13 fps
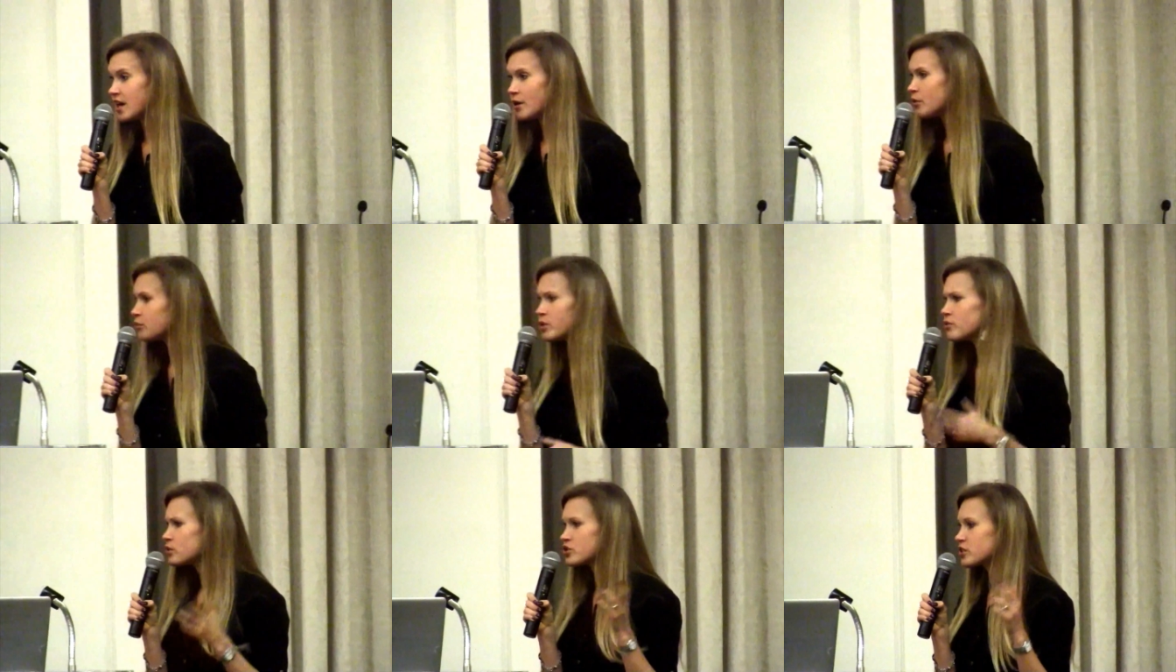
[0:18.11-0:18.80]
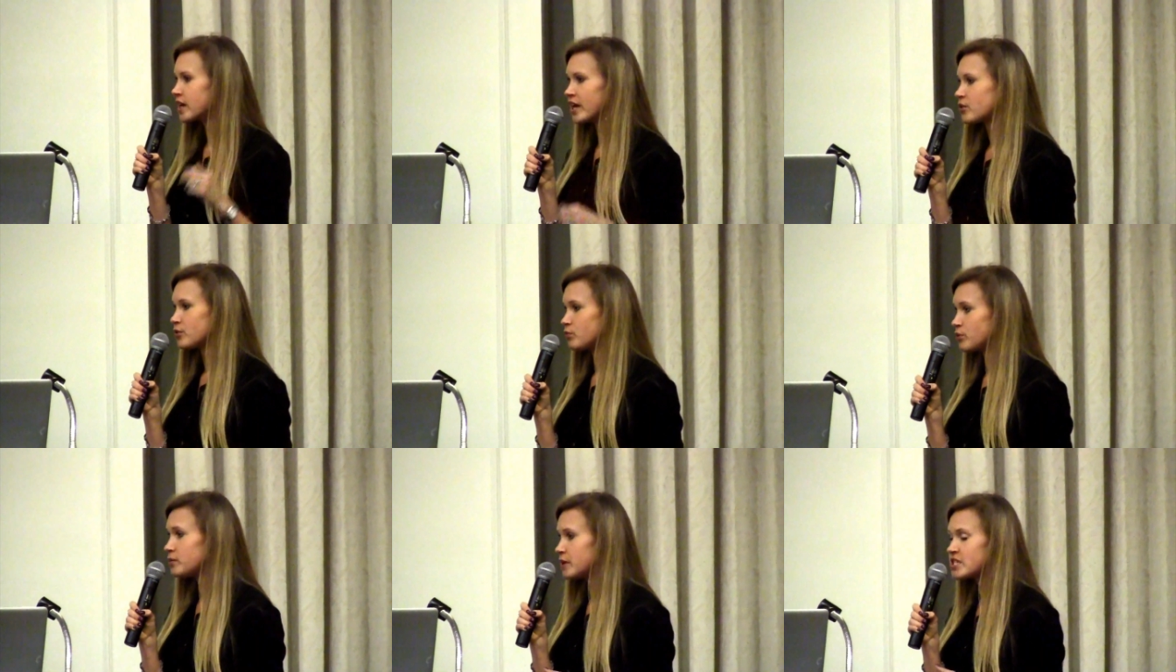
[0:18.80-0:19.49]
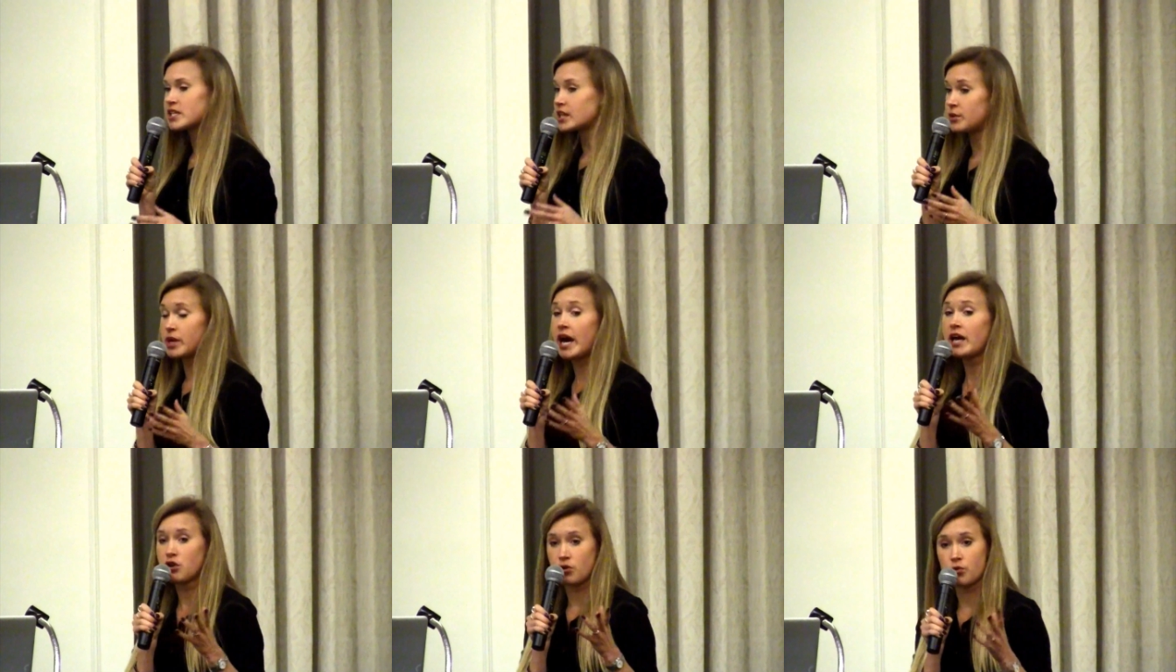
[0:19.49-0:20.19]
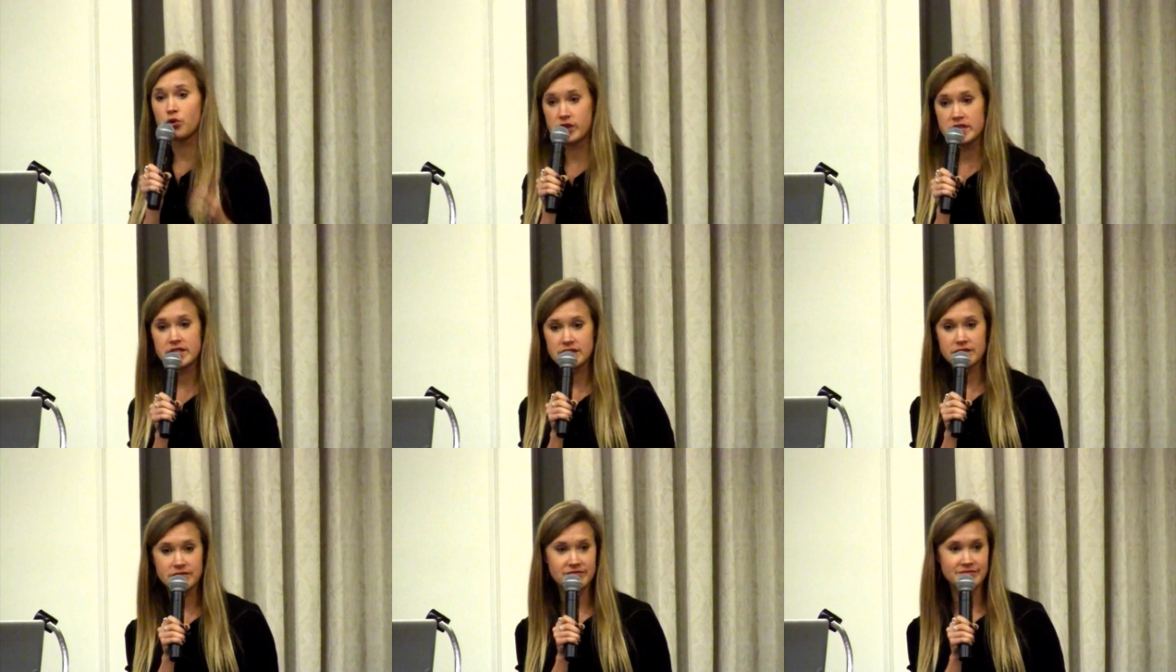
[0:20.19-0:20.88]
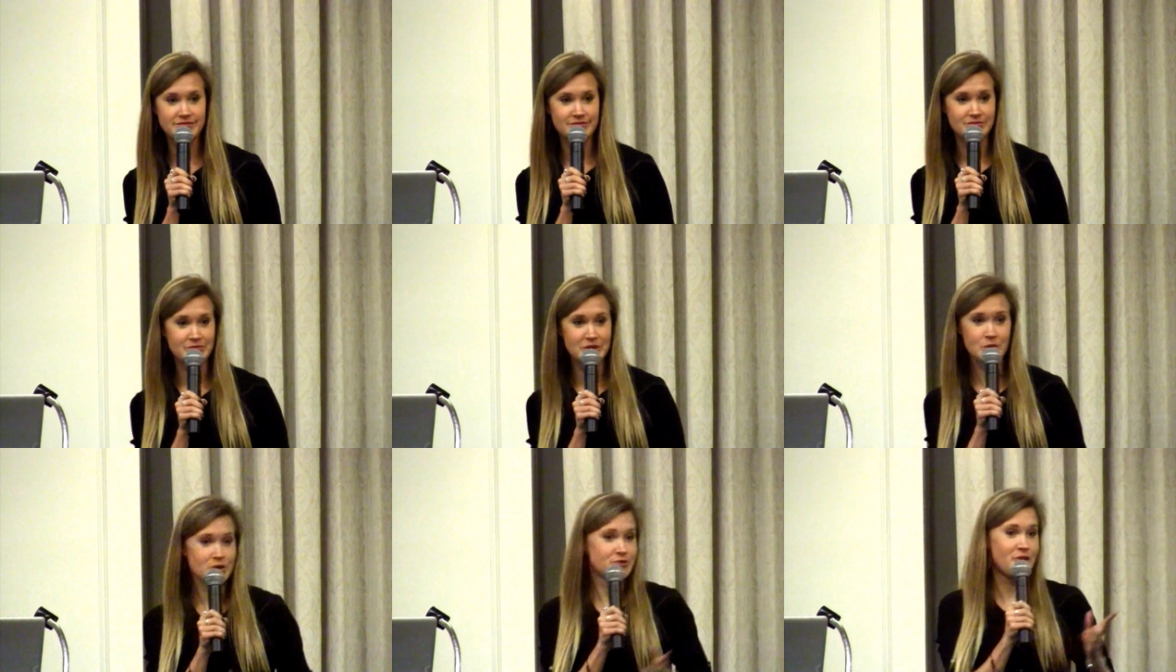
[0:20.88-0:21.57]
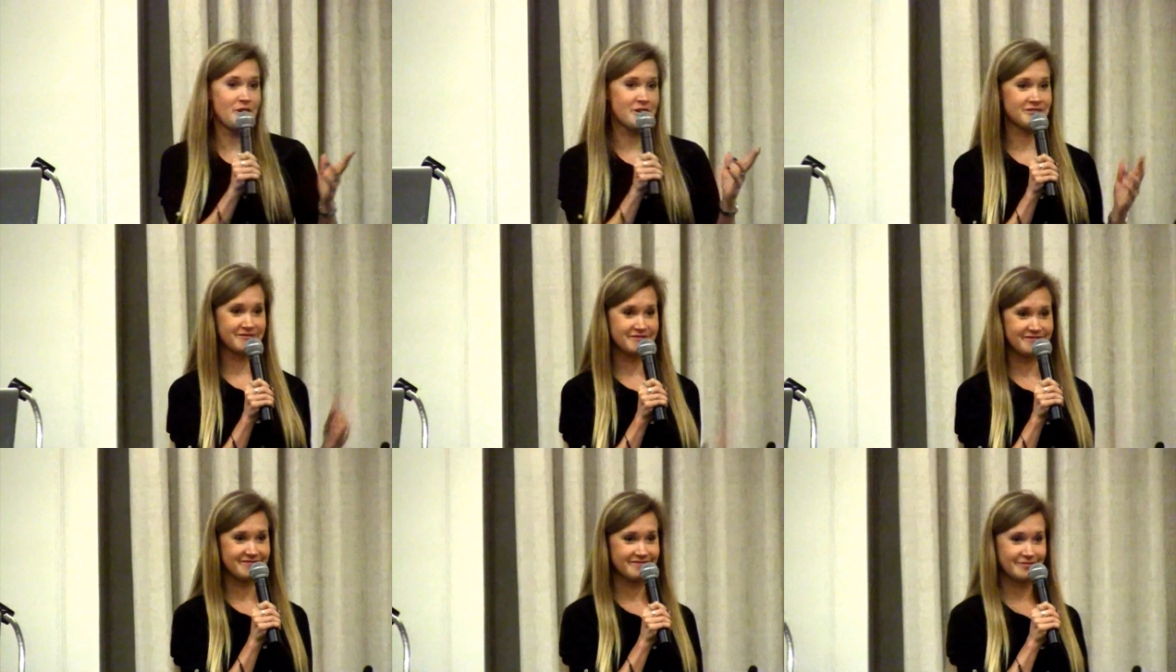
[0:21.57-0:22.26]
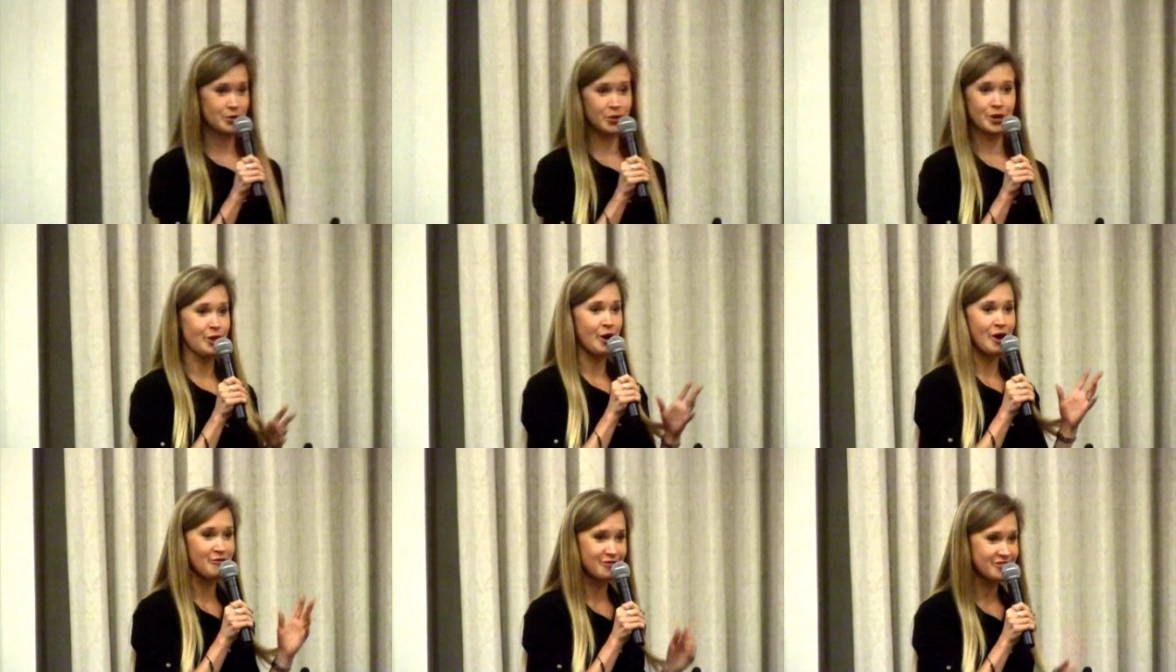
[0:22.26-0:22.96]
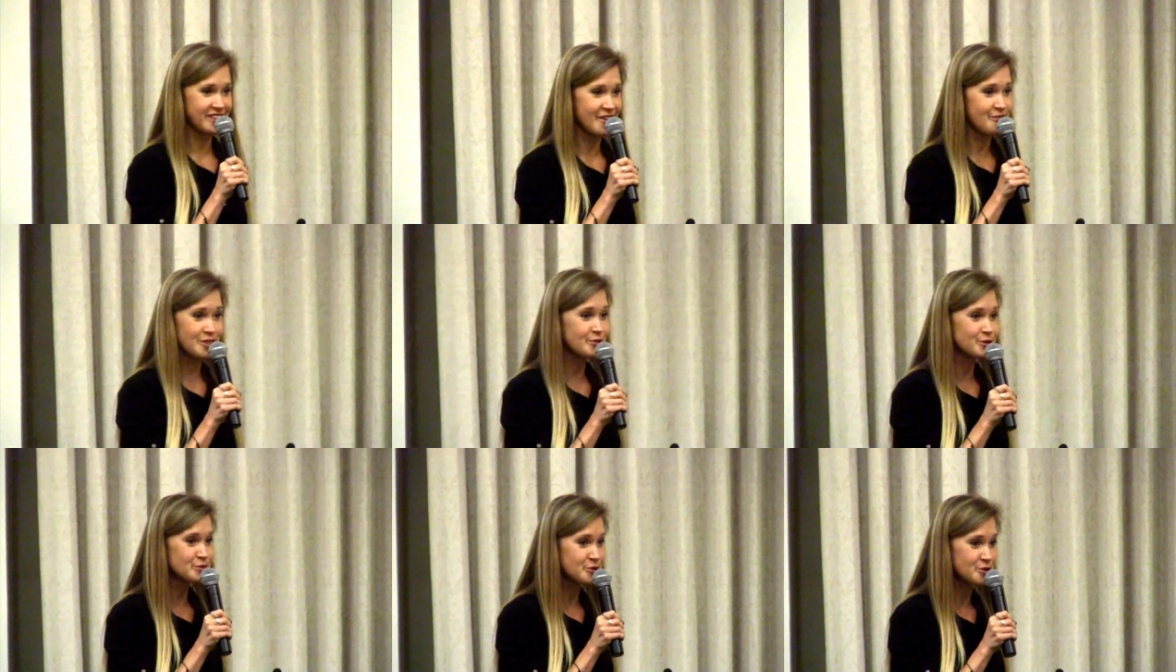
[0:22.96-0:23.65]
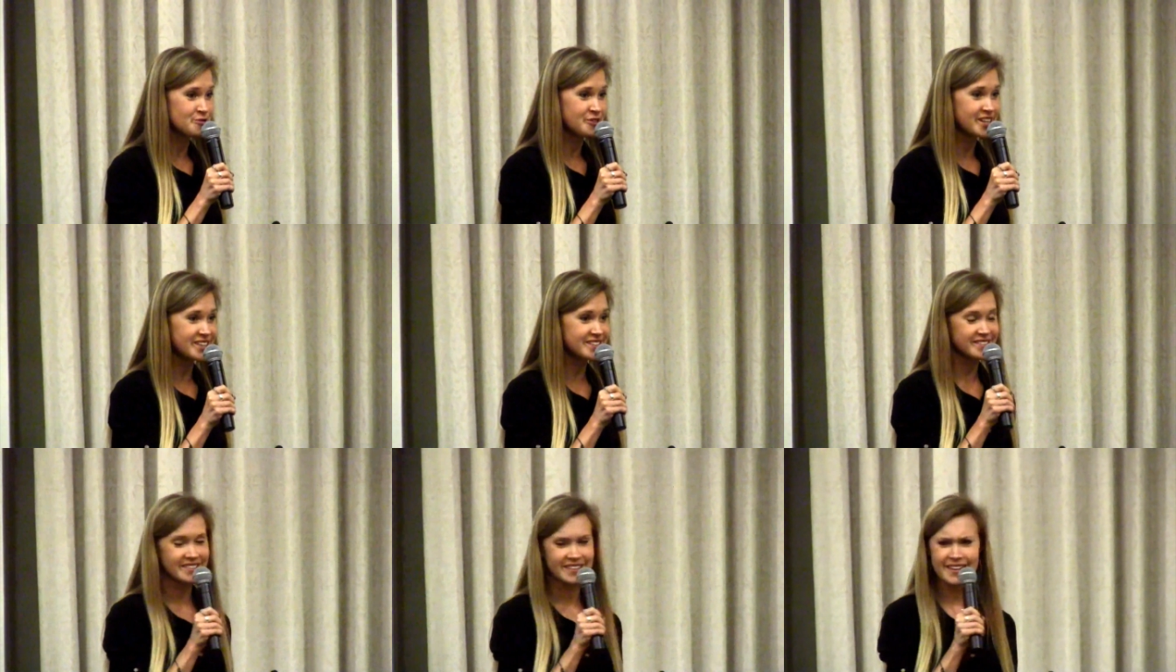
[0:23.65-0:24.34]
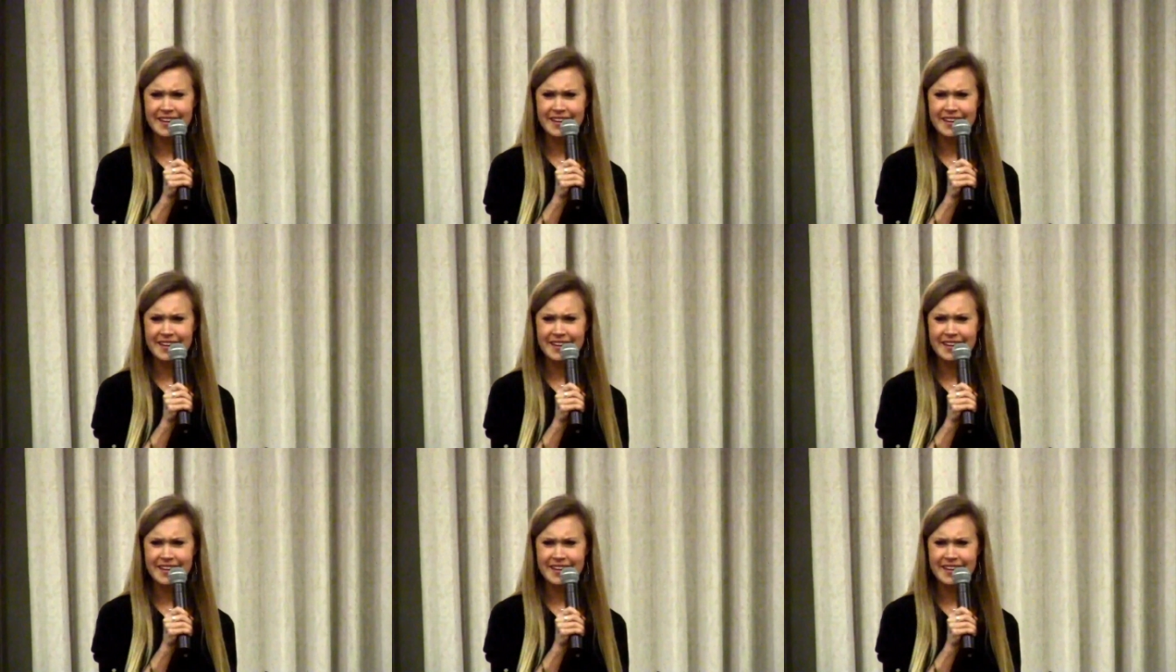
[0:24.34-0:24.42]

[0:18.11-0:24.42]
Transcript: And when we were together, we basically, we had no worries. It was fun, we were in love, everything was perfect.